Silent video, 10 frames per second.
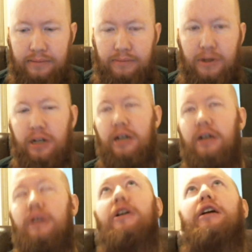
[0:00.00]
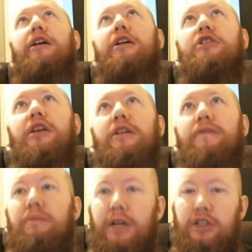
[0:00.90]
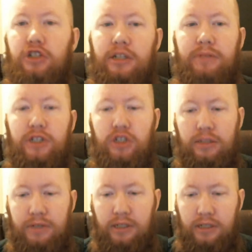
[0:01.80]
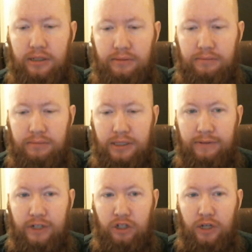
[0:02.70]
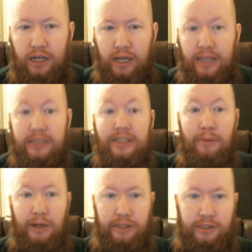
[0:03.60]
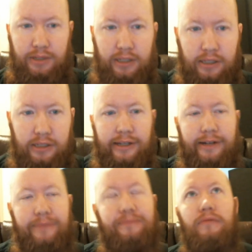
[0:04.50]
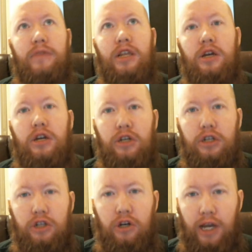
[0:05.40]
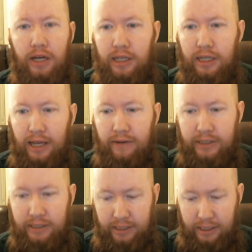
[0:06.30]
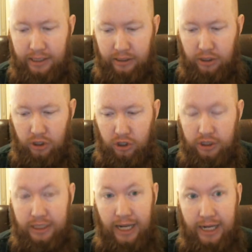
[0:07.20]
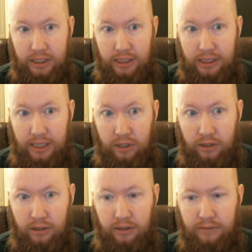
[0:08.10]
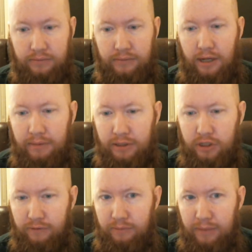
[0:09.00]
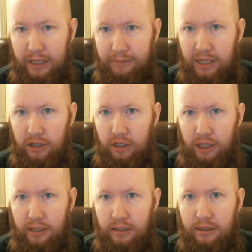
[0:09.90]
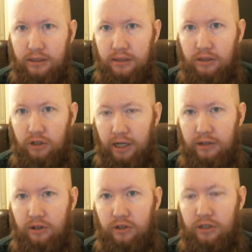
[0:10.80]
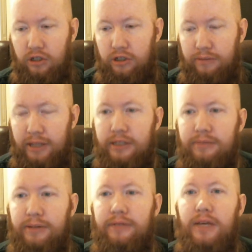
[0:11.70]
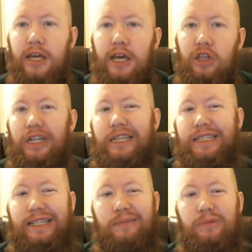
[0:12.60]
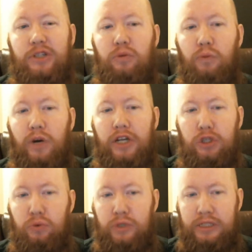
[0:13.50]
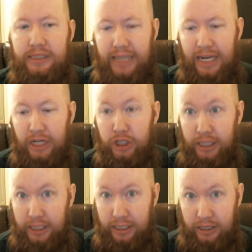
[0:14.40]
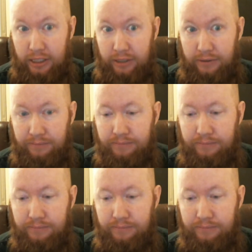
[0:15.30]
But okay, I just thought of a major tip to give you a heads up on something. These, you know how they have this your stash container? I'm not sure if you played the beta yet or not, or learned about this, but there is a limit to what you can stash in there.